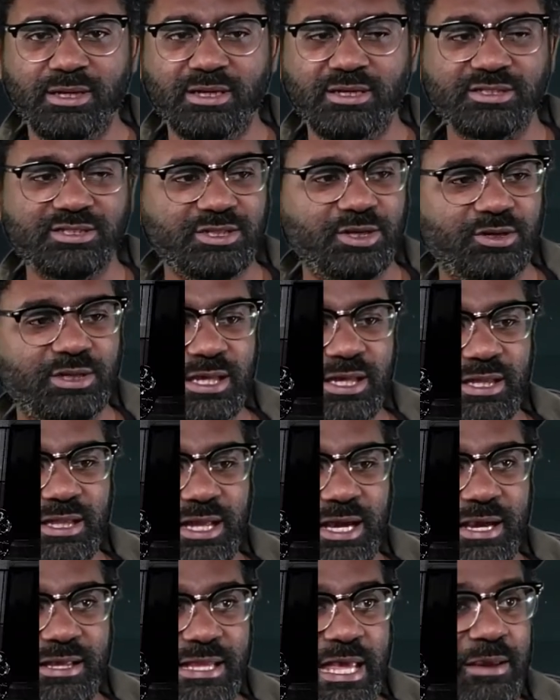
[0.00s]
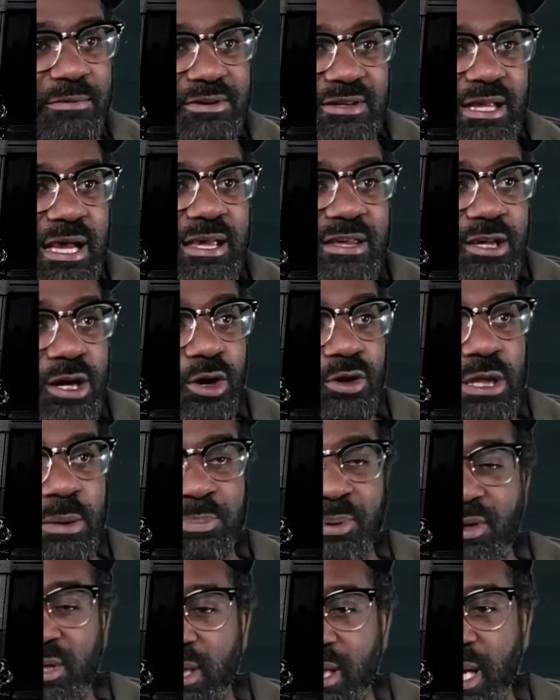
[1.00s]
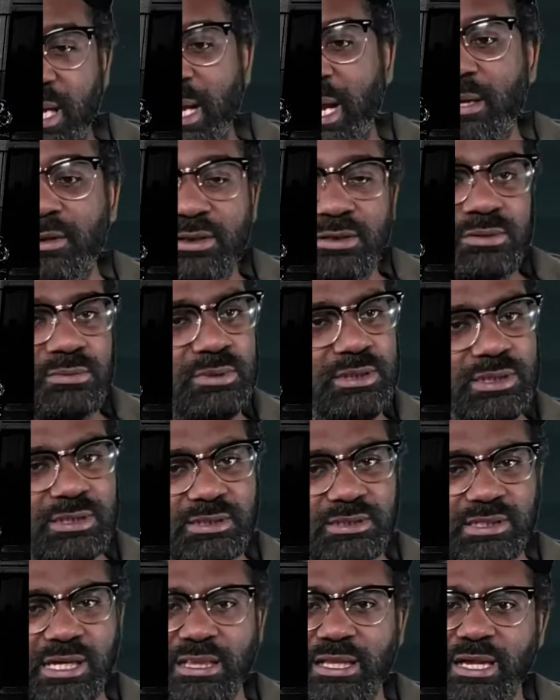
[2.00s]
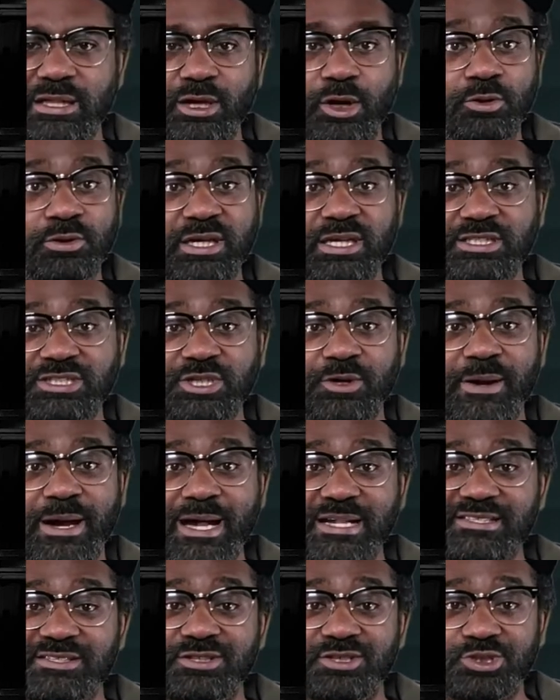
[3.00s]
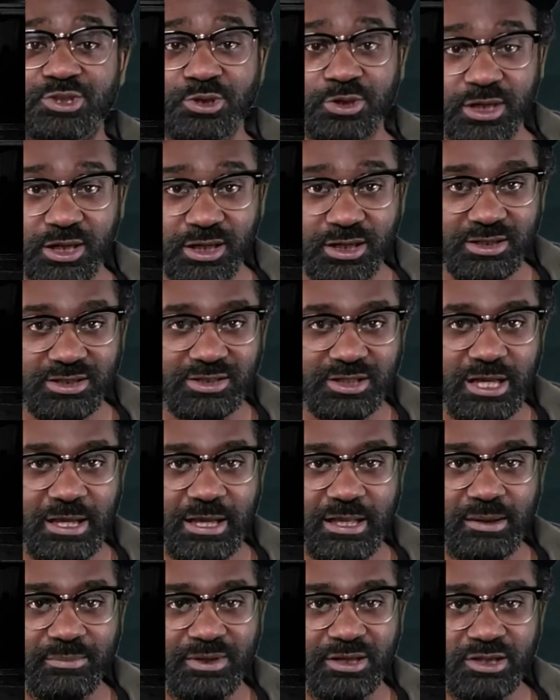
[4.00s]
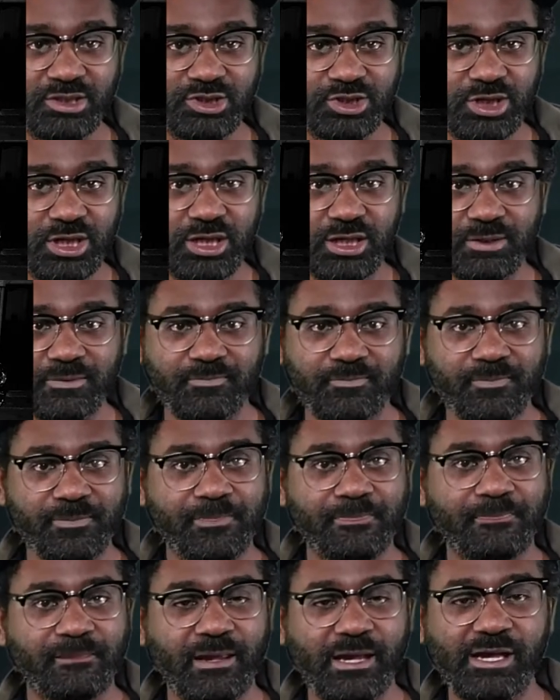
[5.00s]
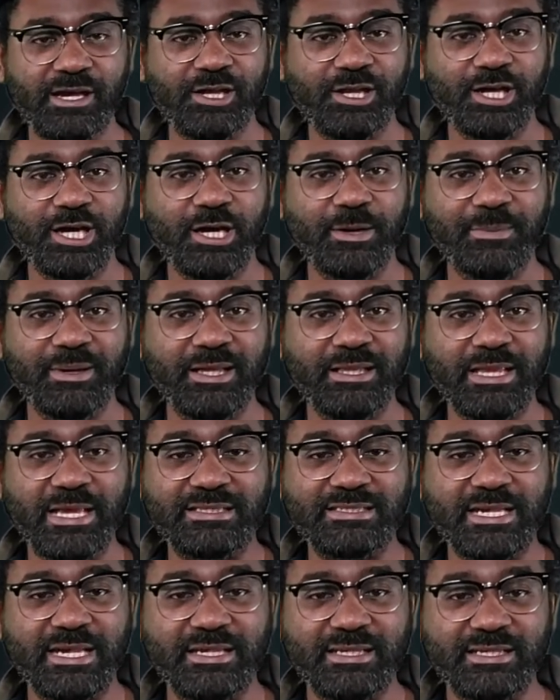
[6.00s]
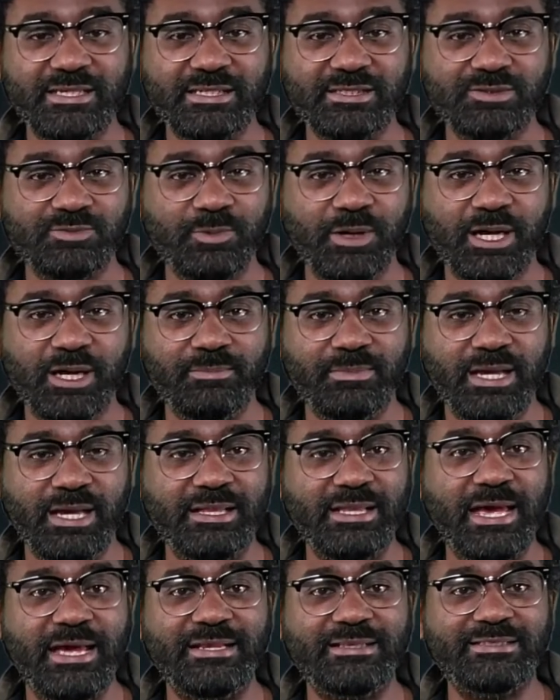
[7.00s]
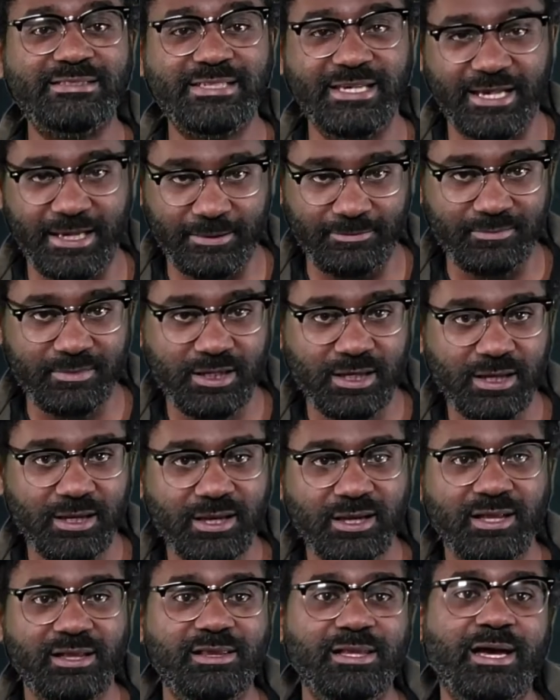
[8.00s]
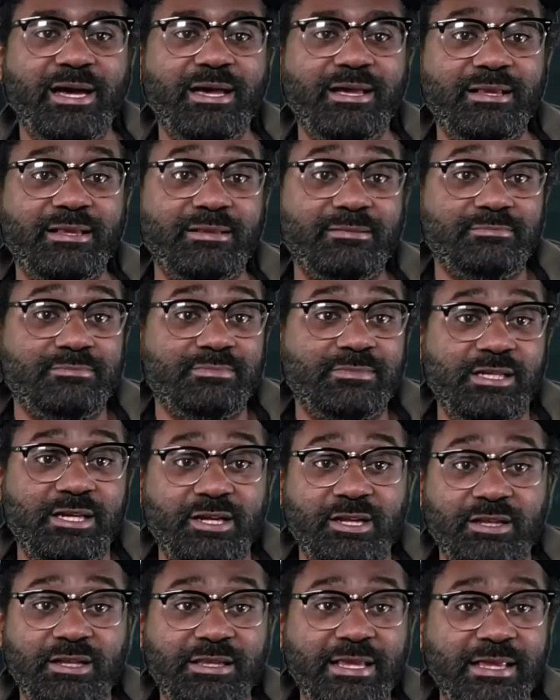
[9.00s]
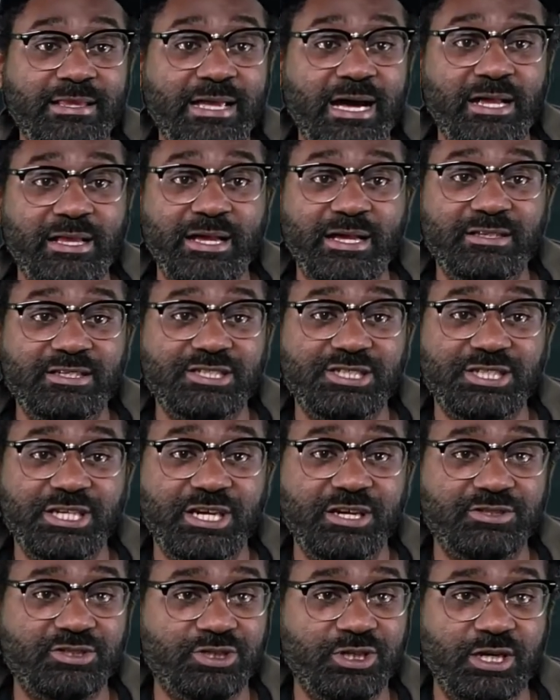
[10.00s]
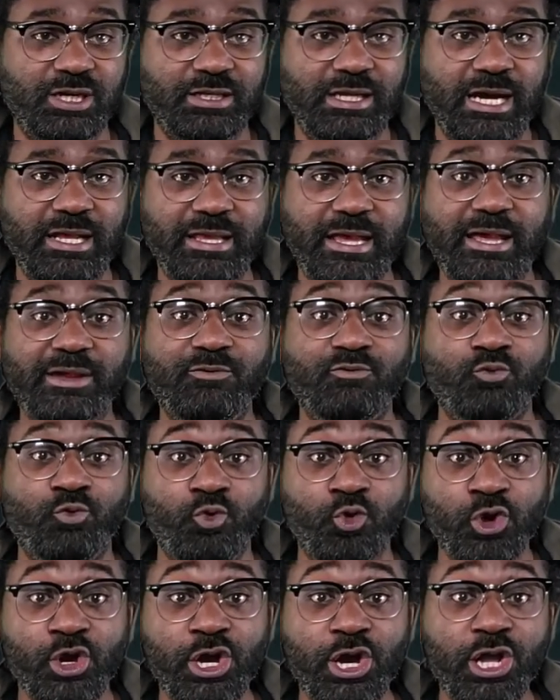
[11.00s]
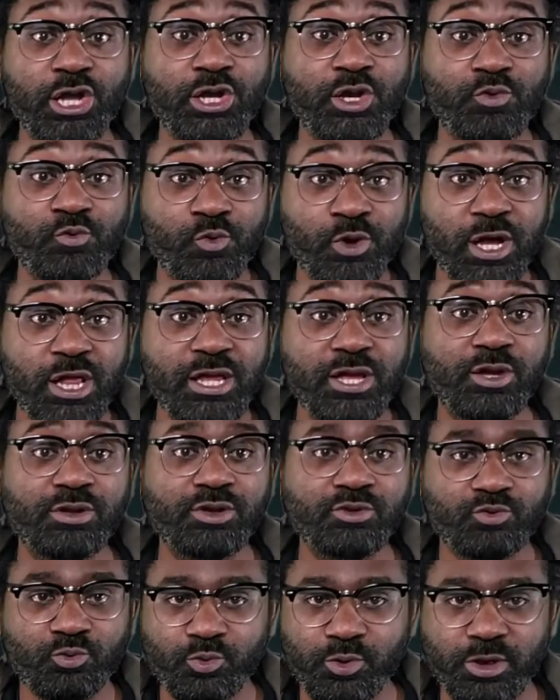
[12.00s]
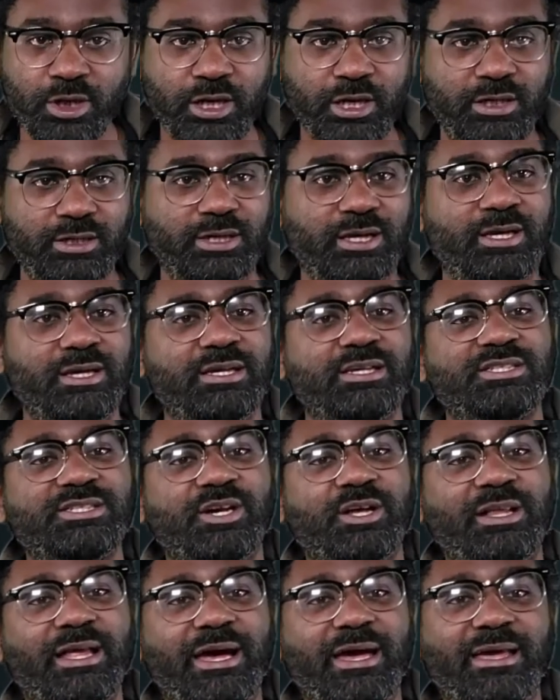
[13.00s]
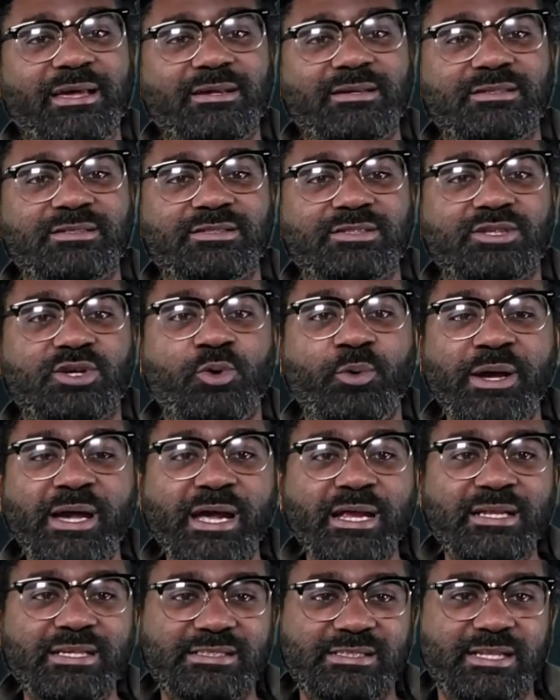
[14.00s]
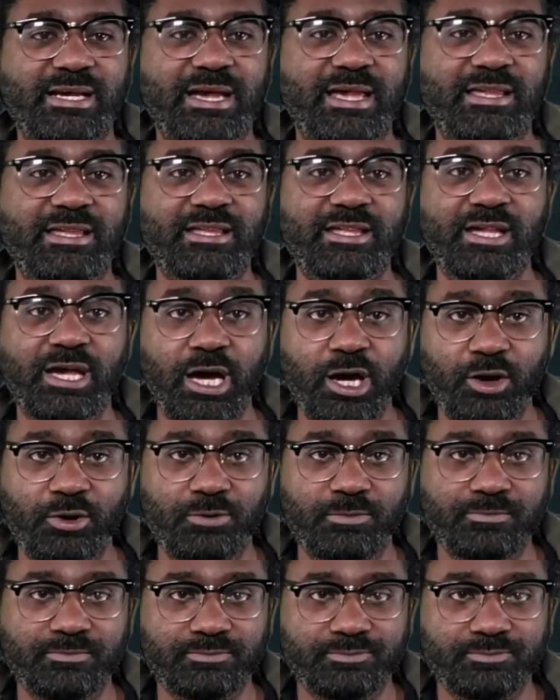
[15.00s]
so then like they was like yo they put a gun out on them they're like yo get your ass in the trunk so they get him in the trunk you know what i mean they take his whip and they dip like literally then now they're in the sheriff truck now they really really on the run so like queen is like yo